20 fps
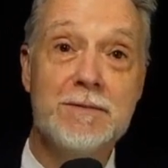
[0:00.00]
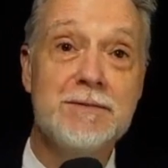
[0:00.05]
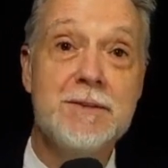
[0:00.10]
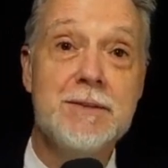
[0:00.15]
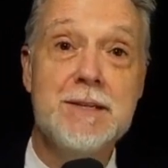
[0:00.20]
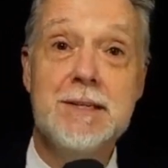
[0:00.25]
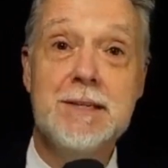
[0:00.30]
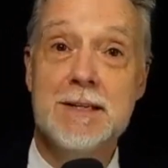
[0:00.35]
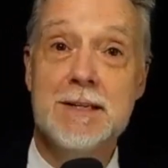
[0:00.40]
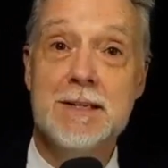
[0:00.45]

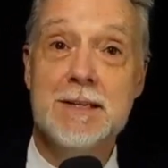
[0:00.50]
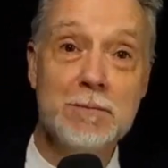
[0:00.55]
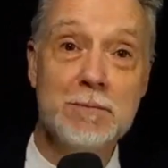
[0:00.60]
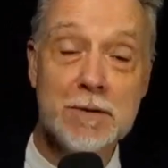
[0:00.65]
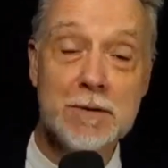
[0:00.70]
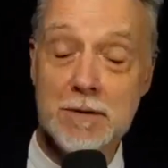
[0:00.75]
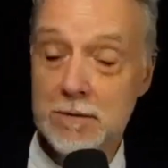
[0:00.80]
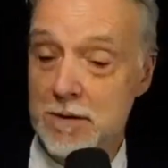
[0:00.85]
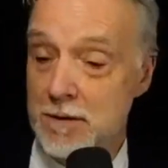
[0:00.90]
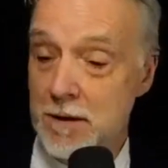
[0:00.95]
feed anymore.
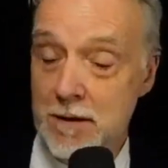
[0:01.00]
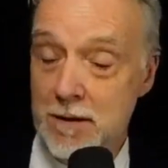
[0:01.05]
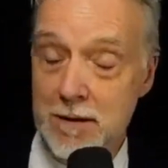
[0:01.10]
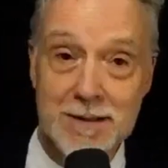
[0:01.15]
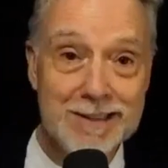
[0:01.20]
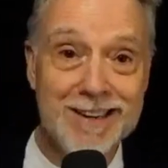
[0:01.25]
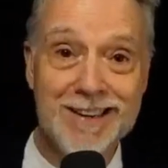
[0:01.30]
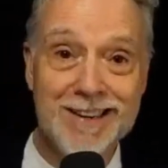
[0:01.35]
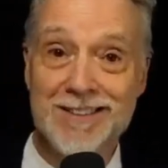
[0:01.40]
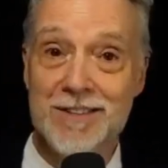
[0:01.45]
It was all this
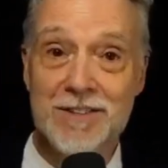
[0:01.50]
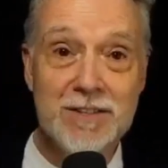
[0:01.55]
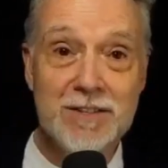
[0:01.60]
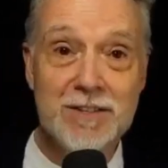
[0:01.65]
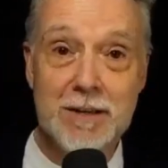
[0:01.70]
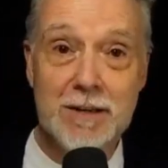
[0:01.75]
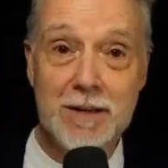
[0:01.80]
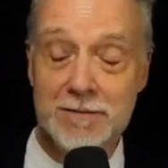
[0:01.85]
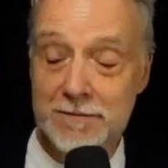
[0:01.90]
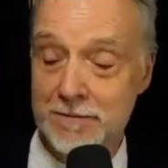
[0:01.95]
other
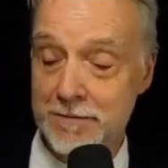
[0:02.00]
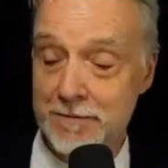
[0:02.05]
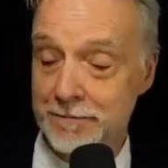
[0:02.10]
stuff.